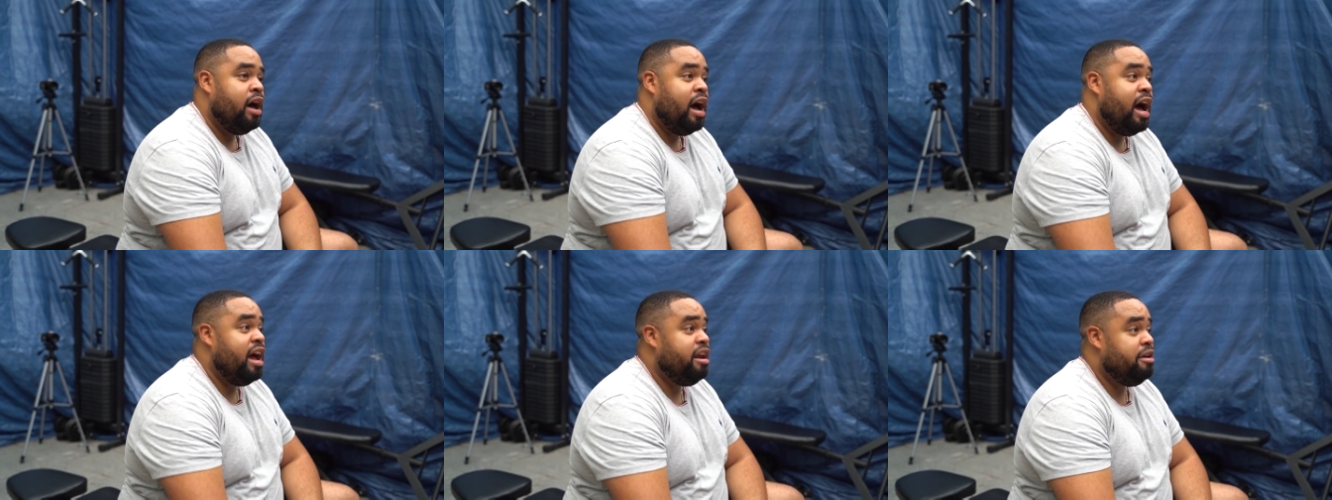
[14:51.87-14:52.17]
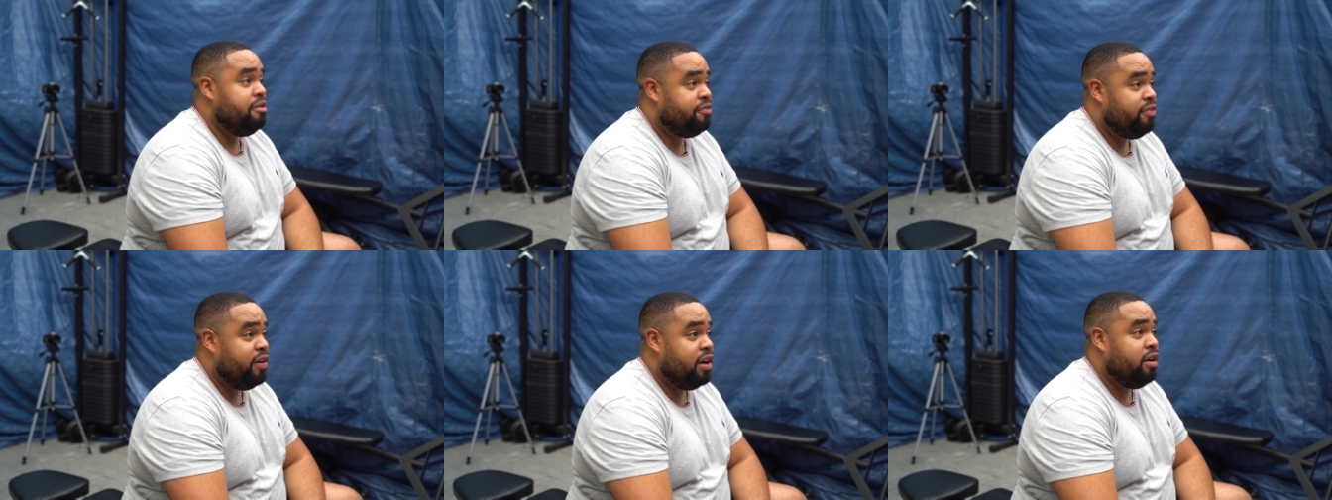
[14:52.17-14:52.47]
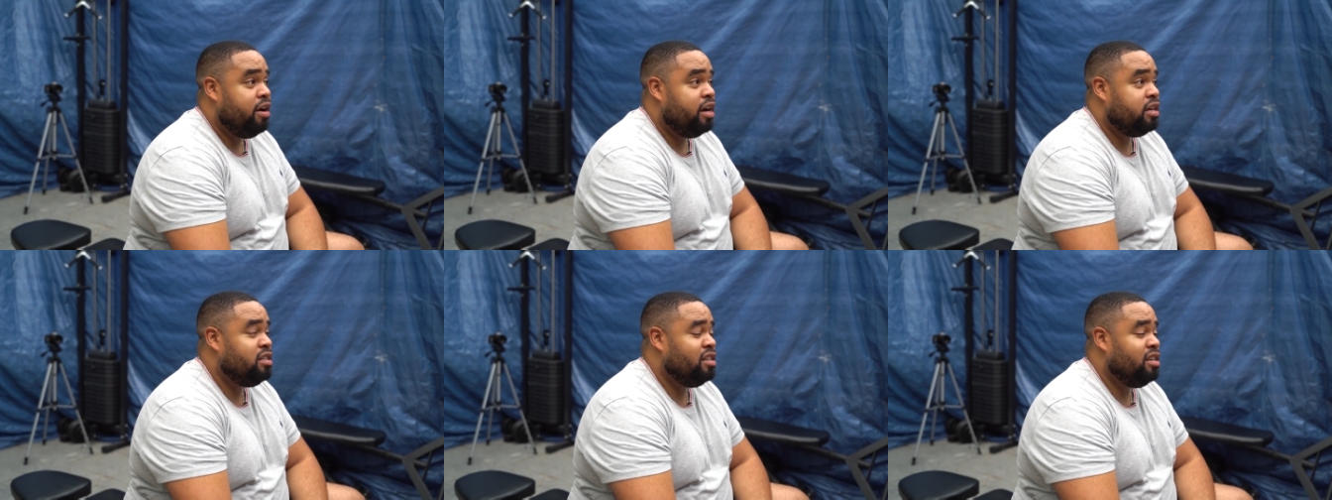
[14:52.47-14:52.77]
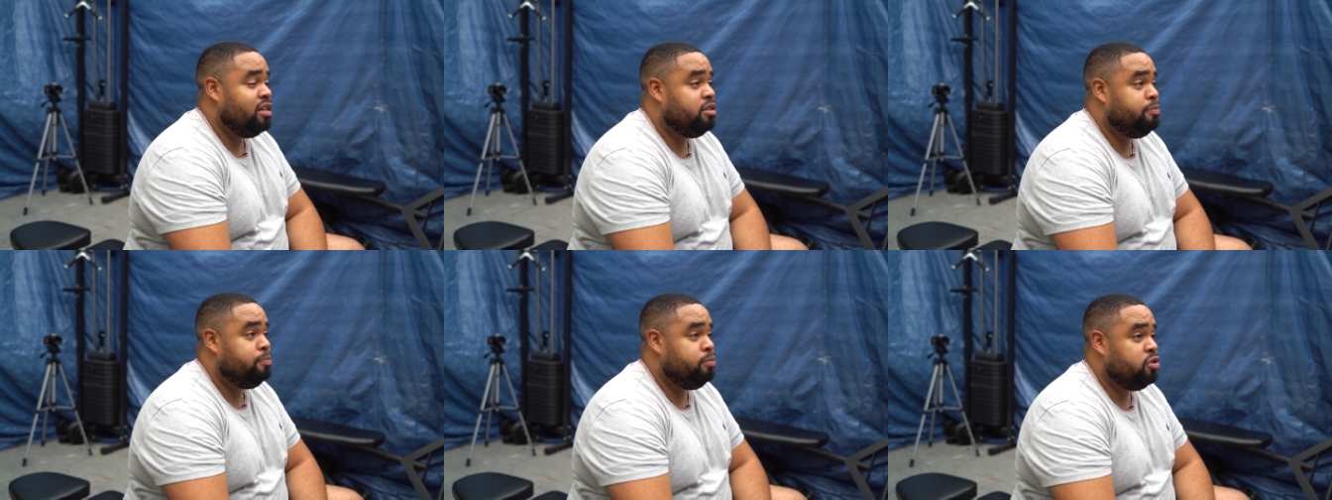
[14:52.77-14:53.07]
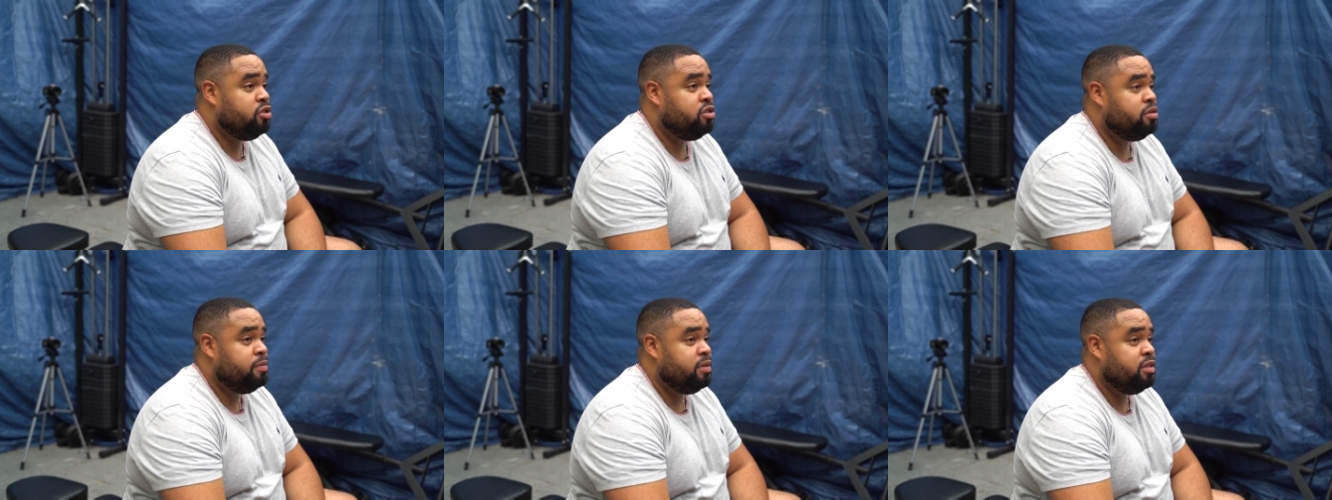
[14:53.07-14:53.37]
I had a friend that actually
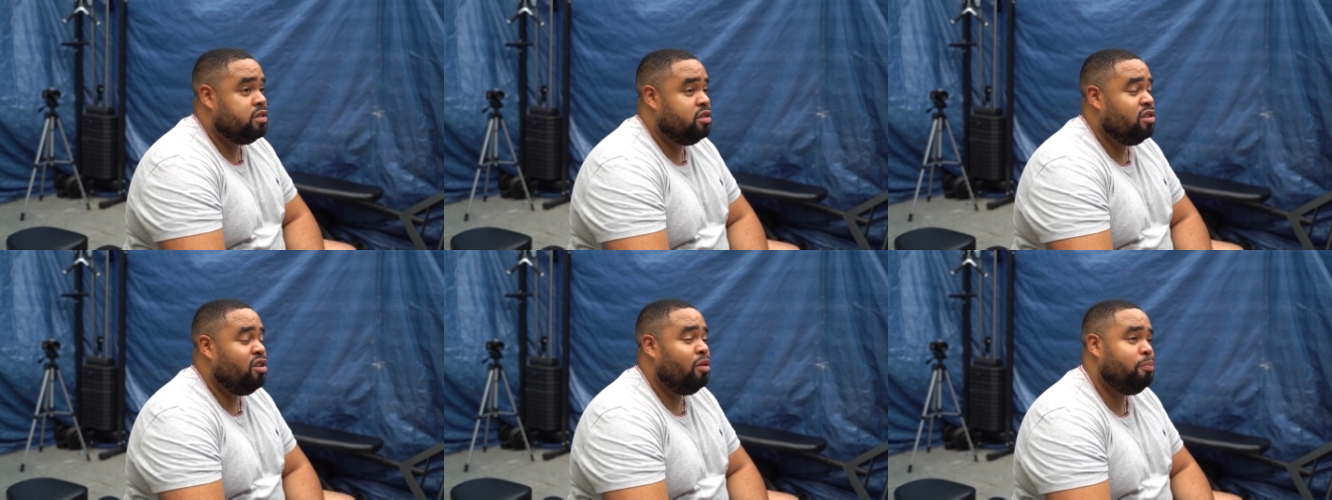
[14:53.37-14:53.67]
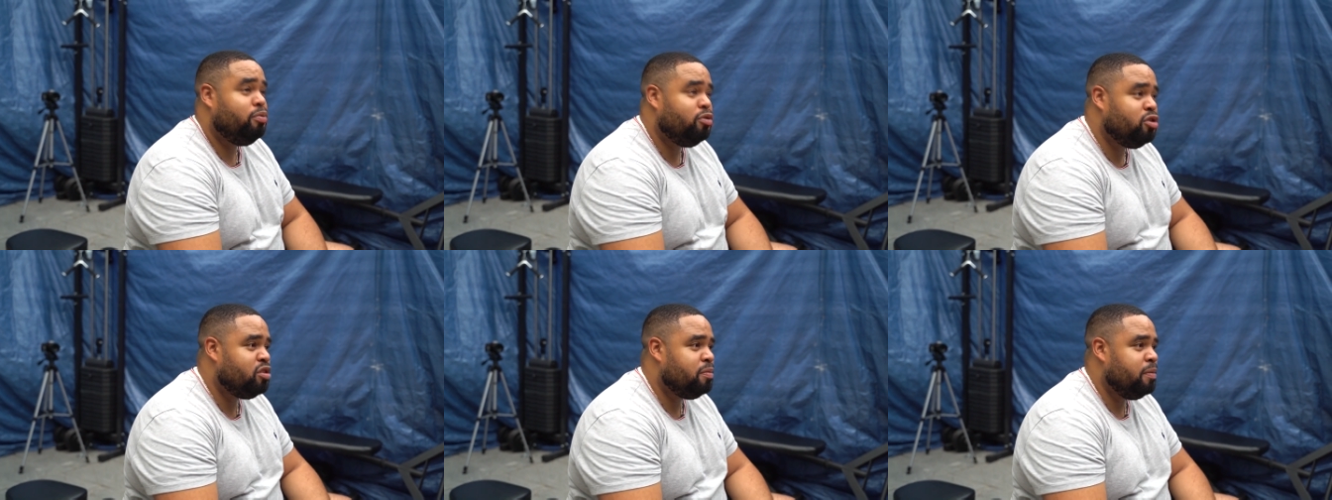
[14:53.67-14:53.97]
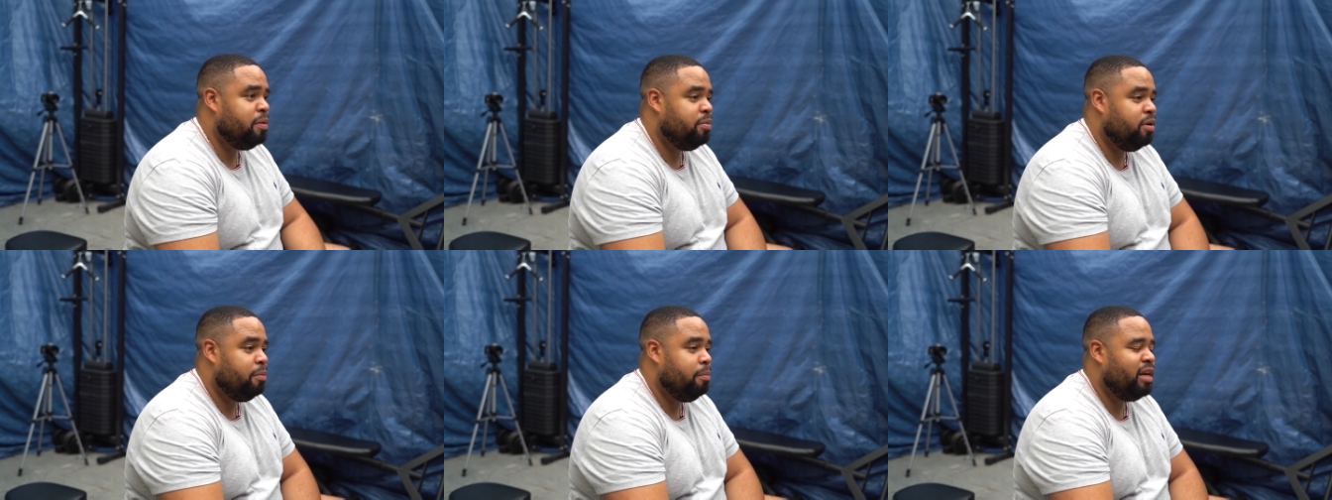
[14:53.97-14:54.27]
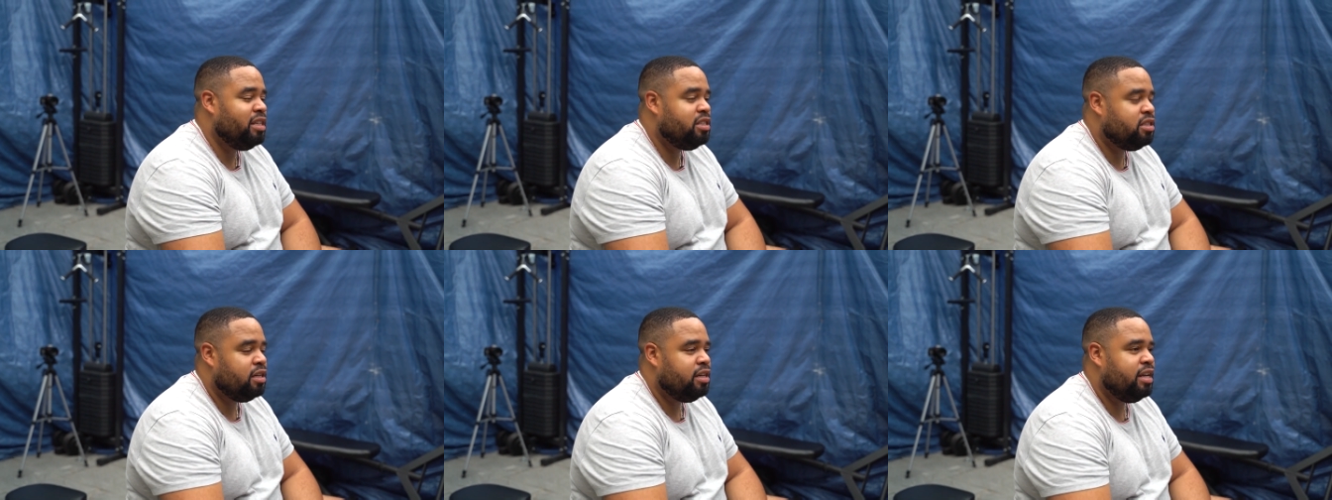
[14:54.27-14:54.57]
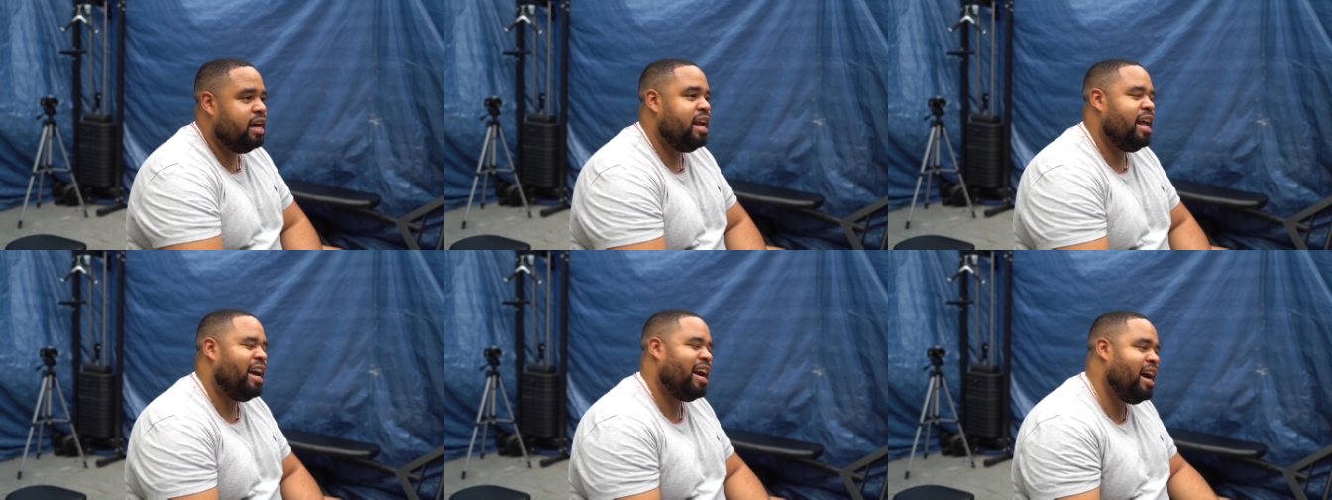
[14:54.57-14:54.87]
pushed me, not pushed me, but
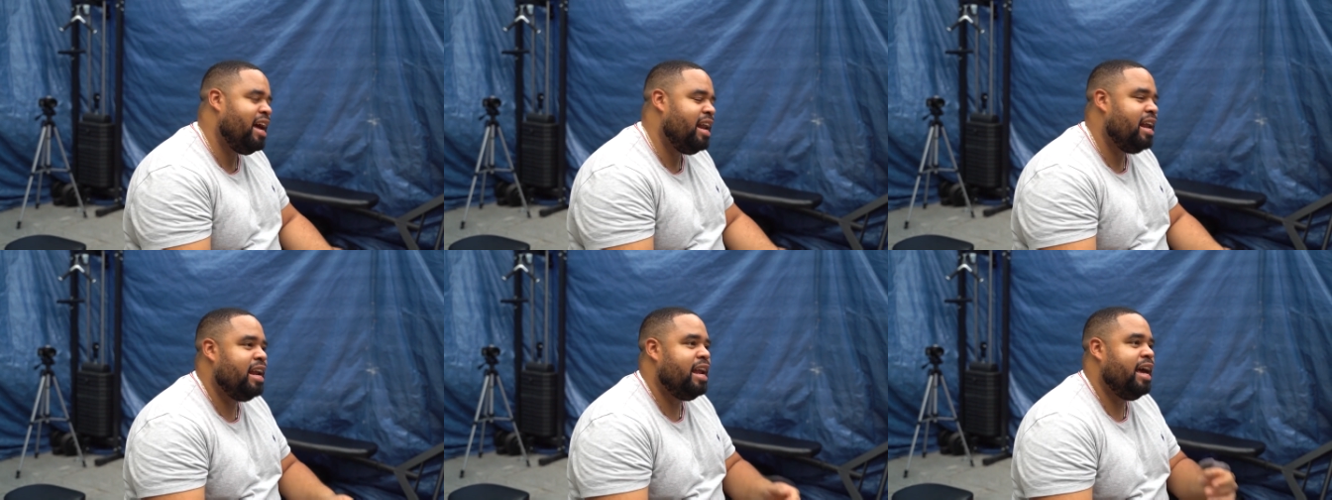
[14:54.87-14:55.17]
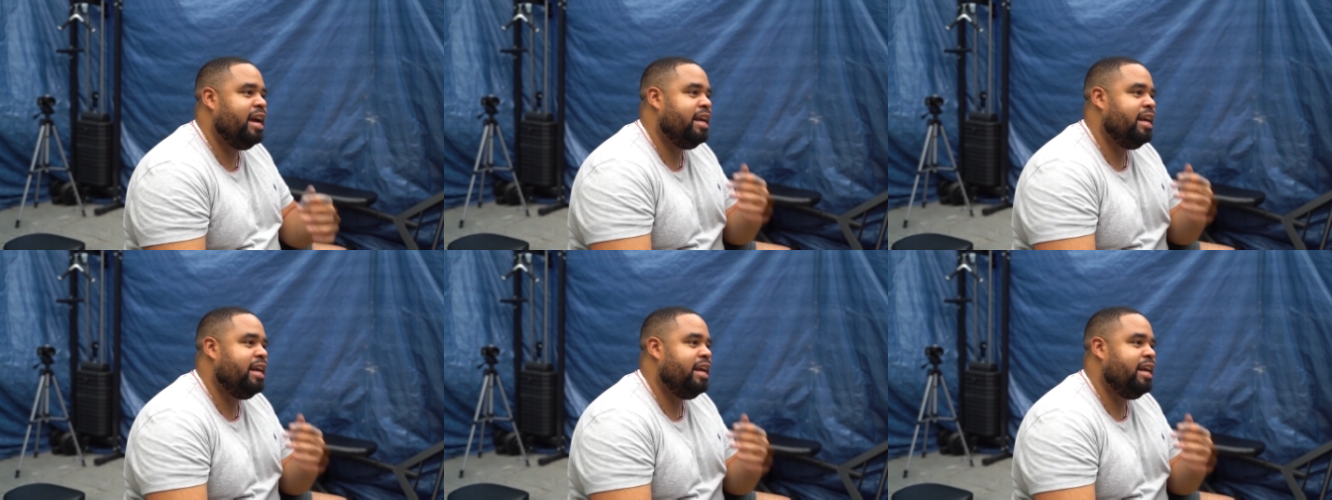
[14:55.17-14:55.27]
mentioned it, and I kind of